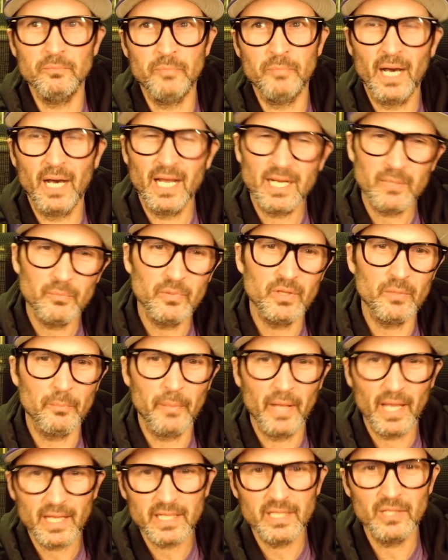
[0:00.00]
bottom of the
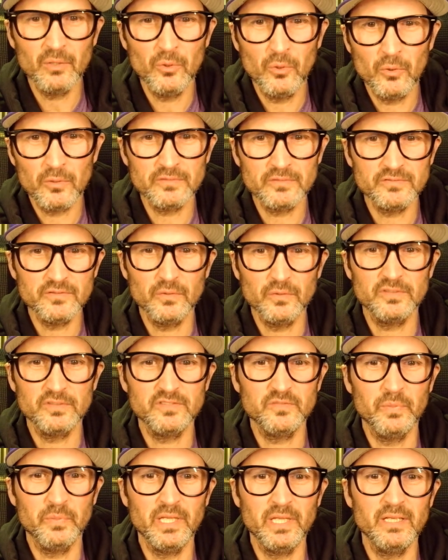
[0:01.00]
pecking order, so to
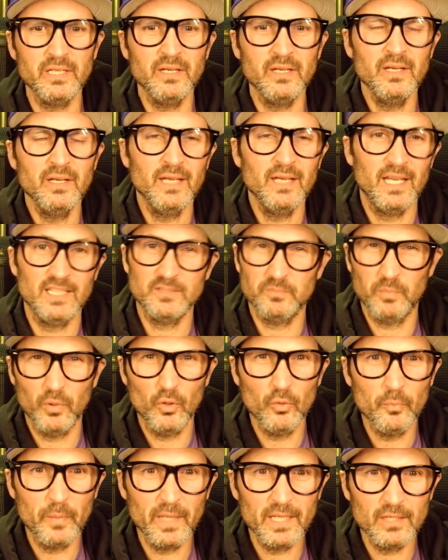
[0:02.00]
speak, as
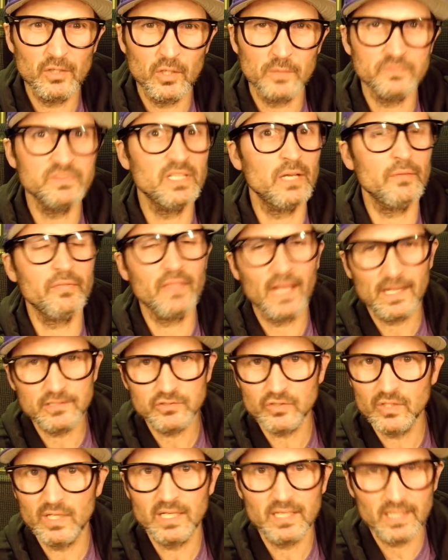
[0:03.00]
bullpen arms. Now
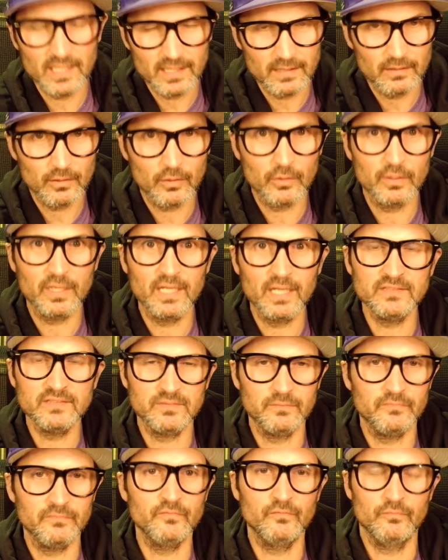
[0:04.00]
Thatcher Hurd had
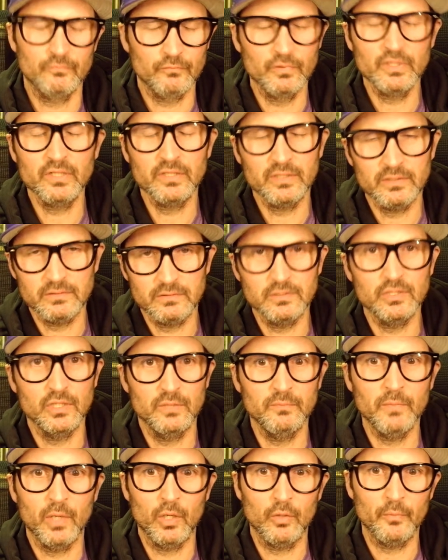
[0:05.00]
some really
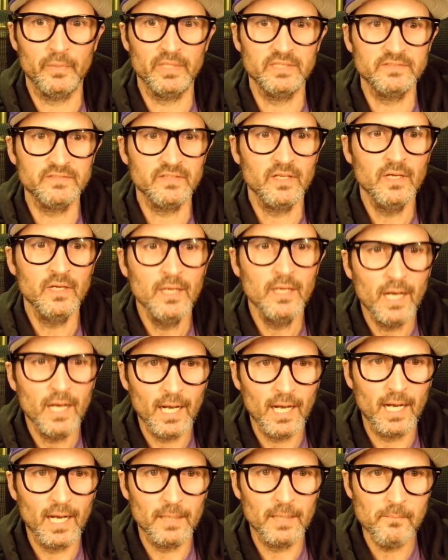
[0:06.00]
good moments.
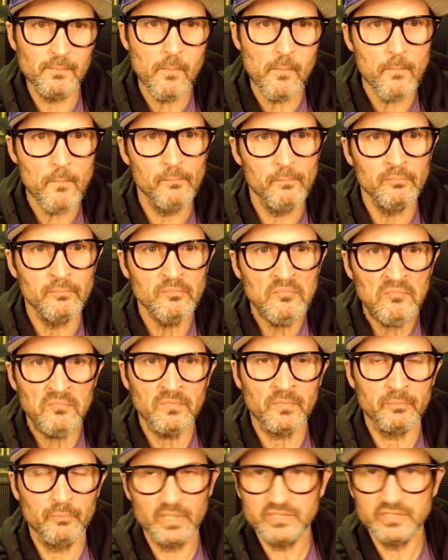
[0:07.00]

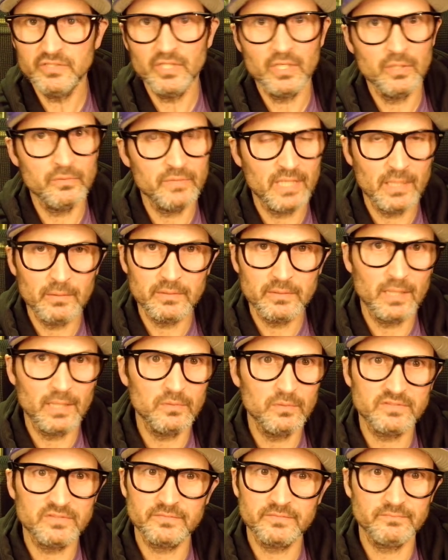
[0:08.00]
But there
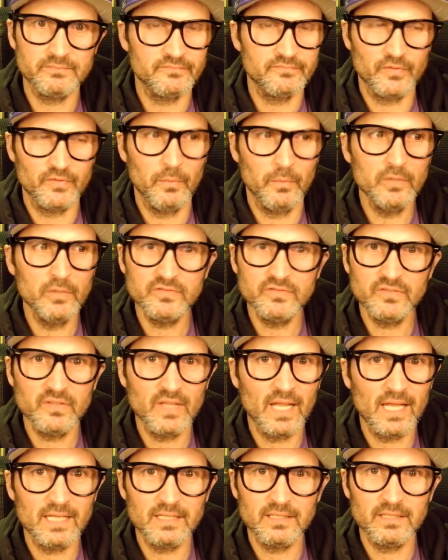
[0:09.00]
was, for most of
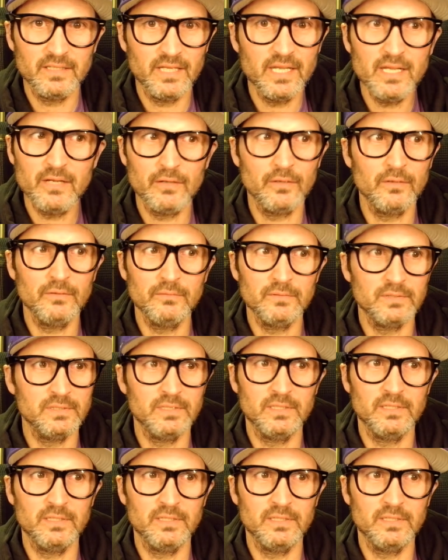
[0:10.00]
that year,